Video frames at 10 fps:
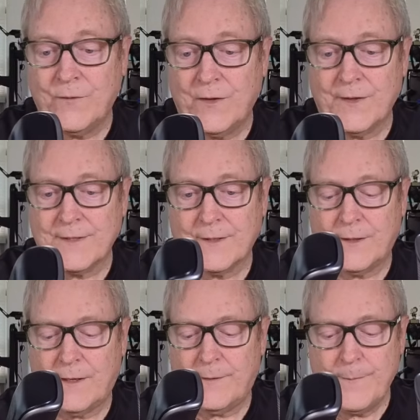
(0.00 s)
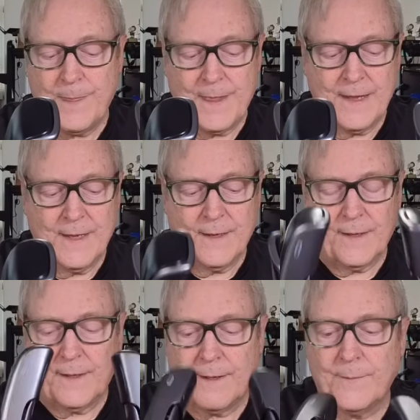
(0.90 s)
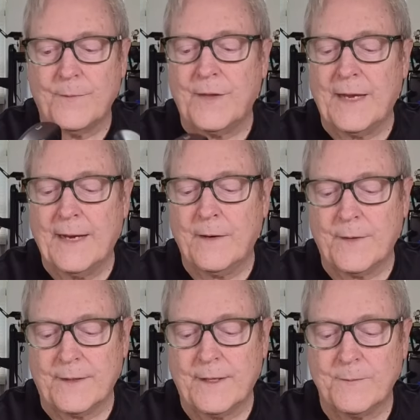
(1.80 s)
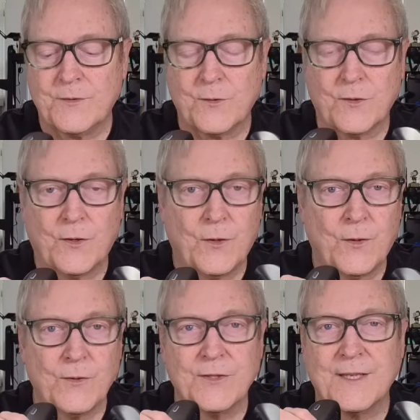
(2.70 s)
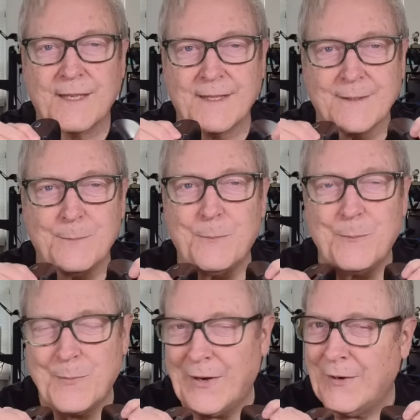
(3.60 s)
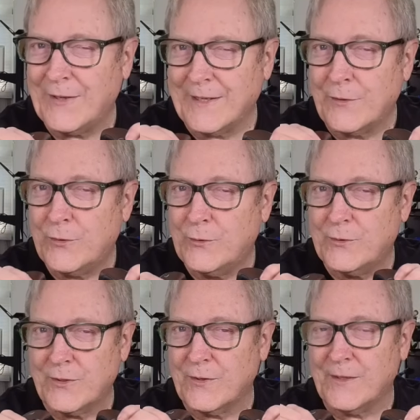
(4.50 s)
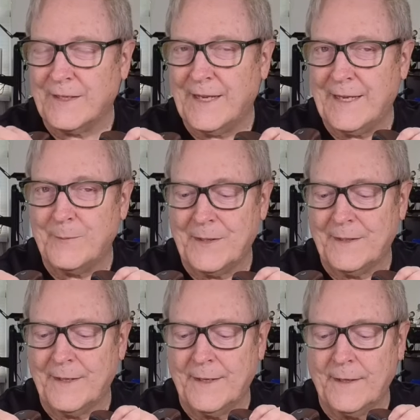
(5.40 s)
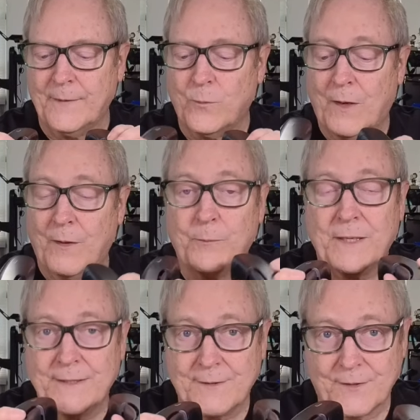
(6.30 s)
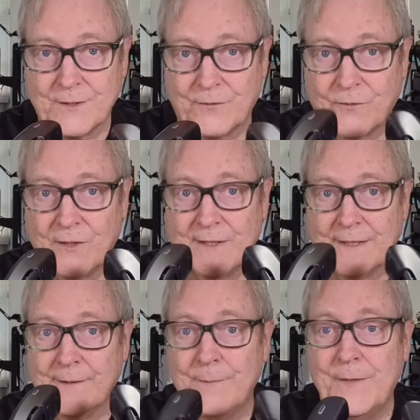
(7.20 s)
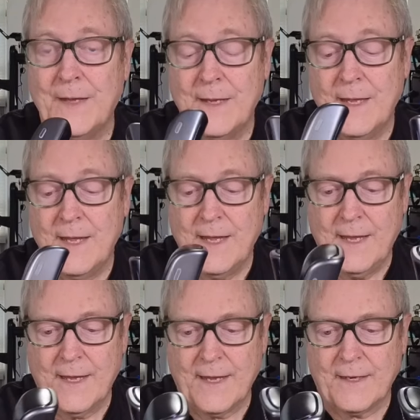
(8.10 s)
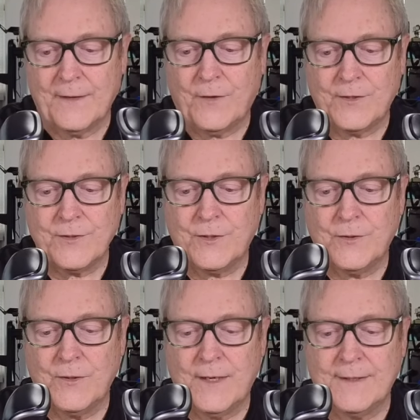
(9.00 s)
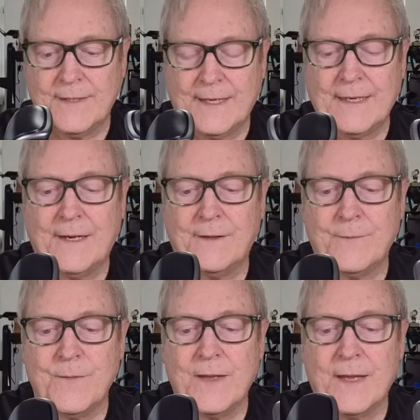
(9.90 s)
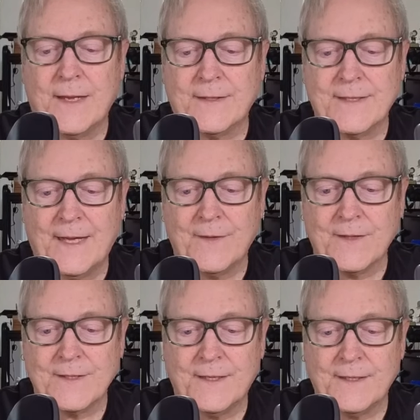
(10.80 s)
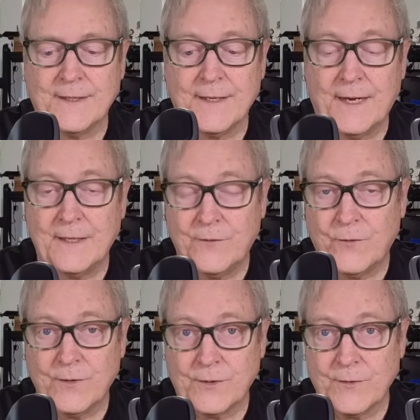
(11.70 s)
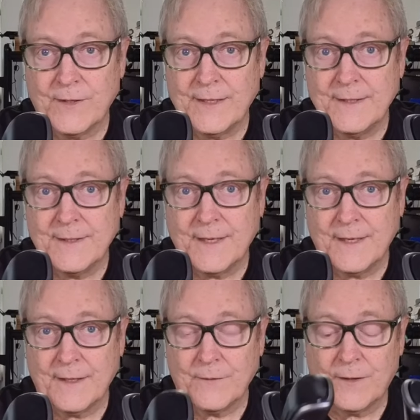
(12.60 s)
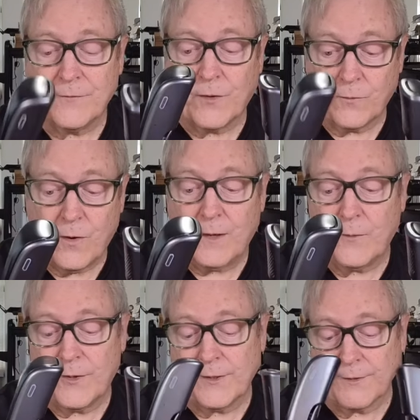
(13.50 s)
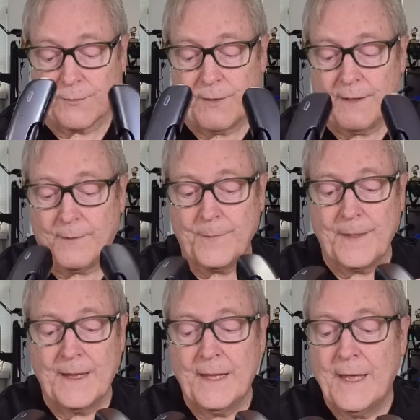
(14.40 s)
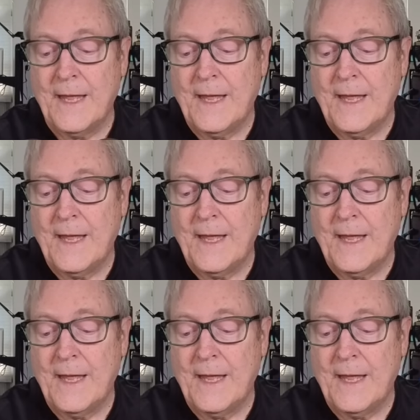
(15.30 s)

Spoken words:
I don't feel this at all. The air that comes through the holes is barely cooler than ambient air while the plates are still freezing. And I've also taken out and sat in the sun at 94 degrees, and I've gone for a walk with it as well.